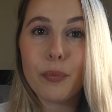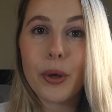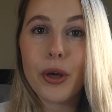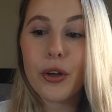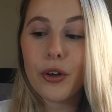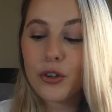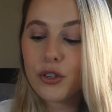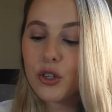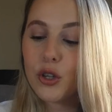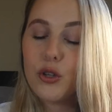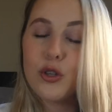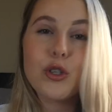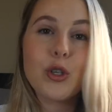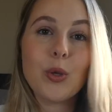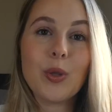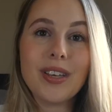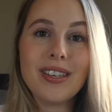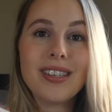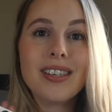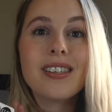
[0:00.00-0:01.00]
person,
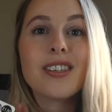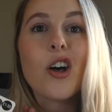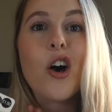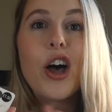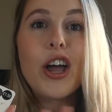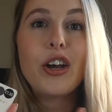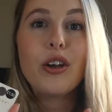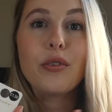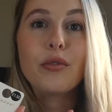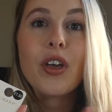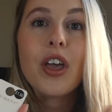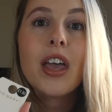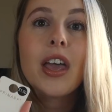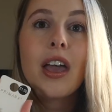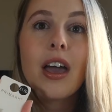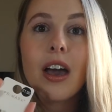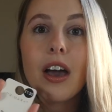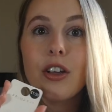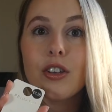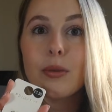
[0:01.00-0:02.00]
so this is kind of
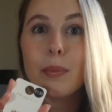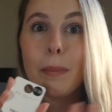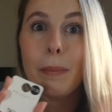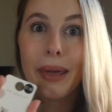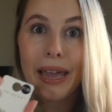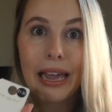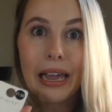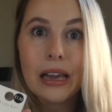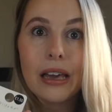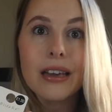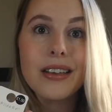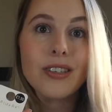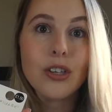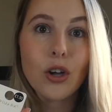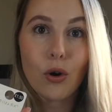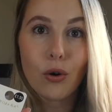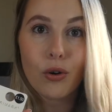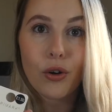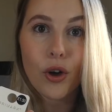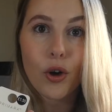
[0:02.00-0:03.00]
as big as
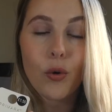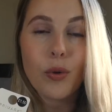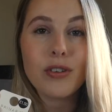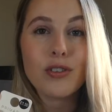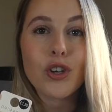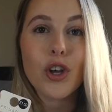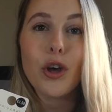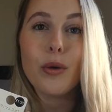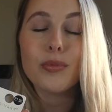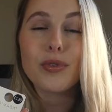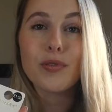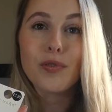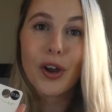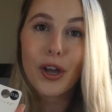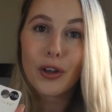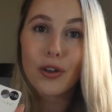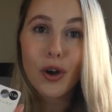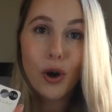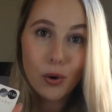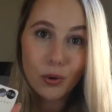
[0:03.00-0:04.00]
I'll go in terms of
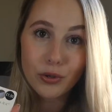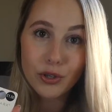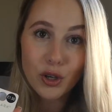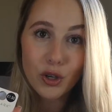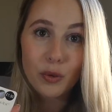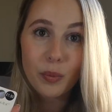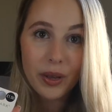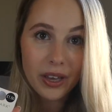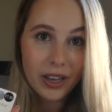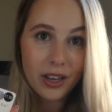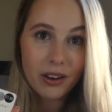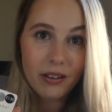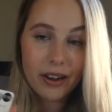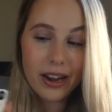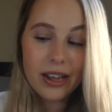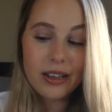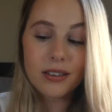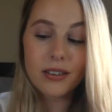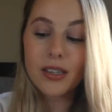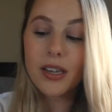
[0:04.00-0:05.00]
like gold hoop
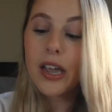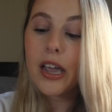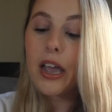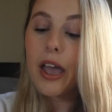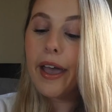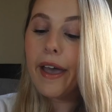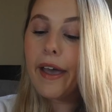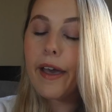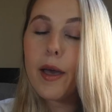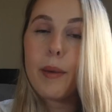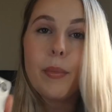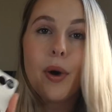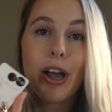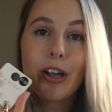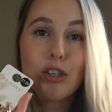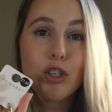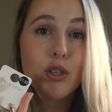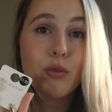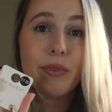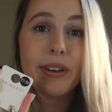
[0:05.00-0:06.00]
earrings. But
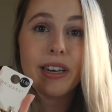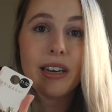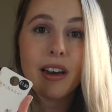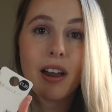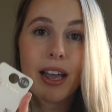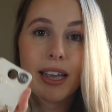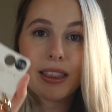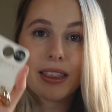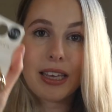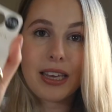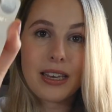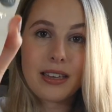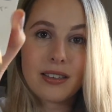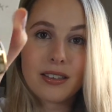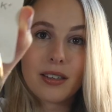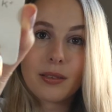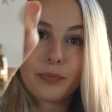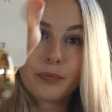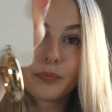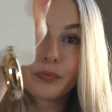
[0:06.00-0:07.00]
I just really like
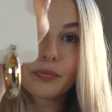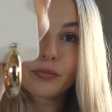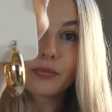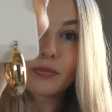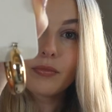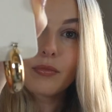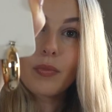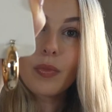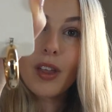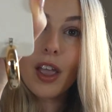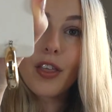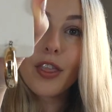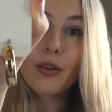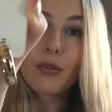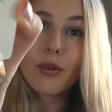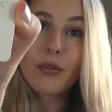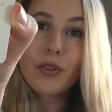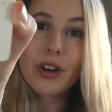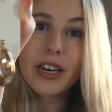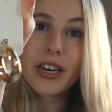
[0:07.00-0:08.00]
these. They
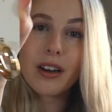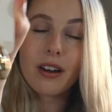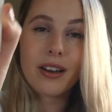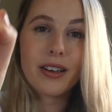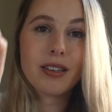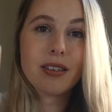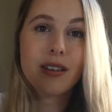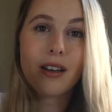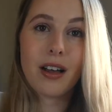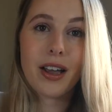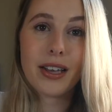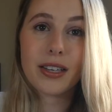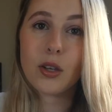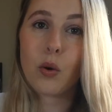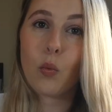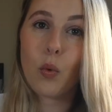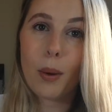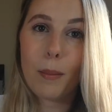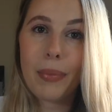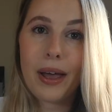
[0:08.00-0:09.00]
were a really nice size,
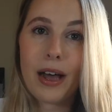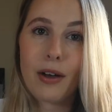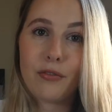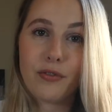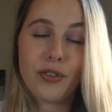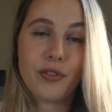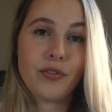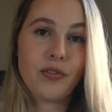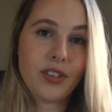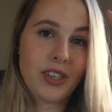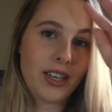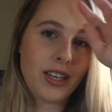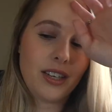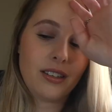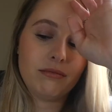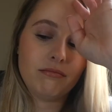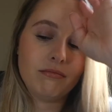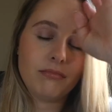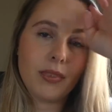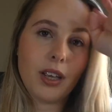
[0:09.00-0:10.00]

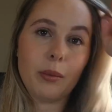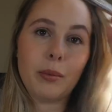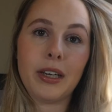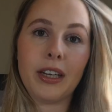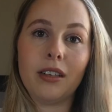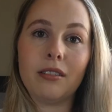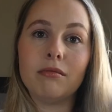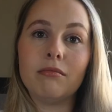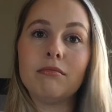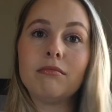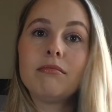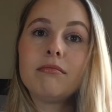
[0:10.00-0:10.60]
£1.50. I mean,